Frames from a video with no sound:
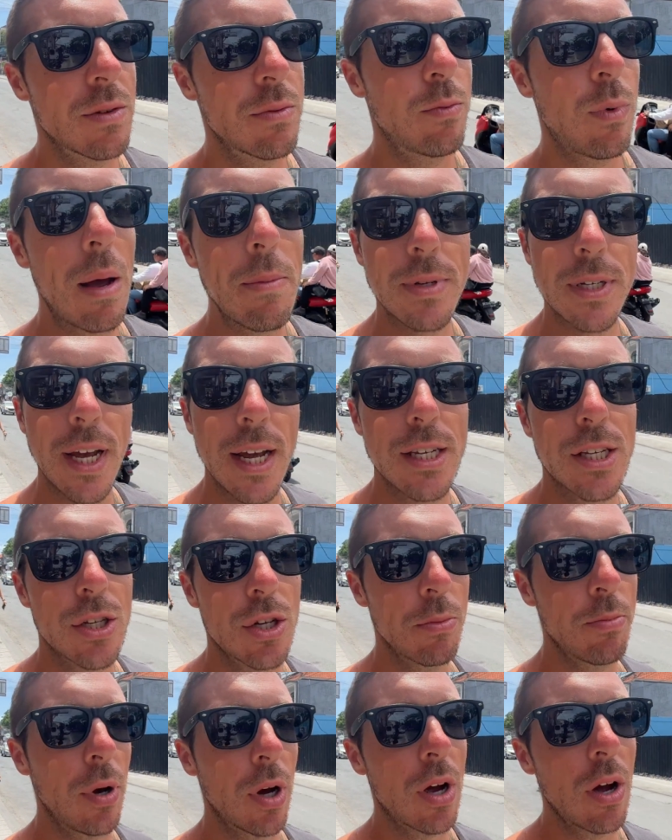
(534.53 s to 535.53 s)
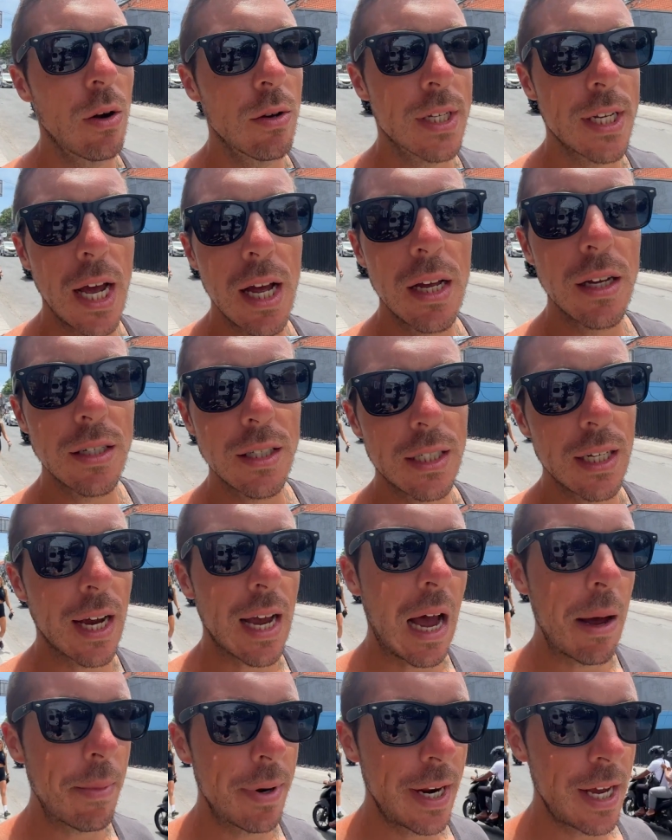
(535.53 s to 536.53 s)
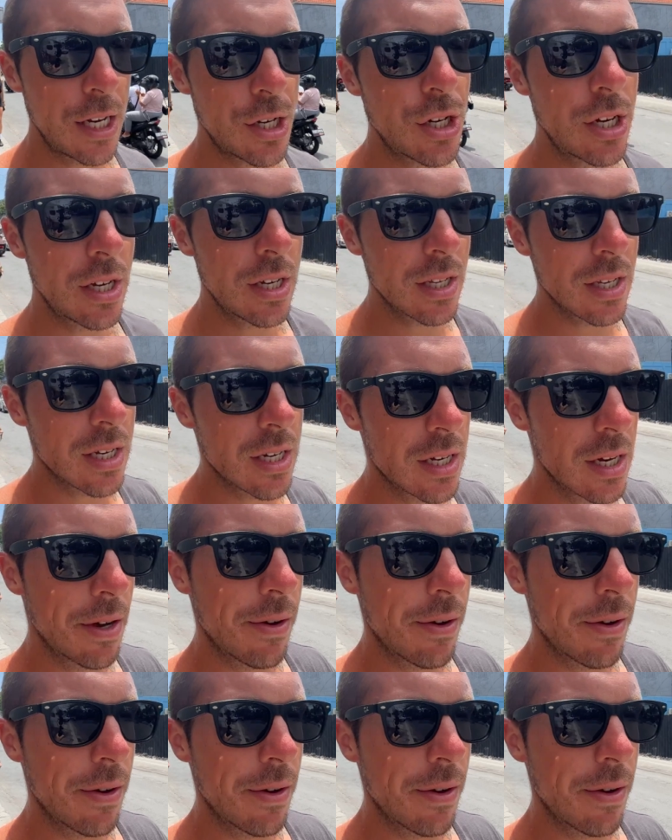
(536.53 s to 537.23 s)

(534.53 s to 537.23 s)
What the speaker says: websites to book hotels, accommodations.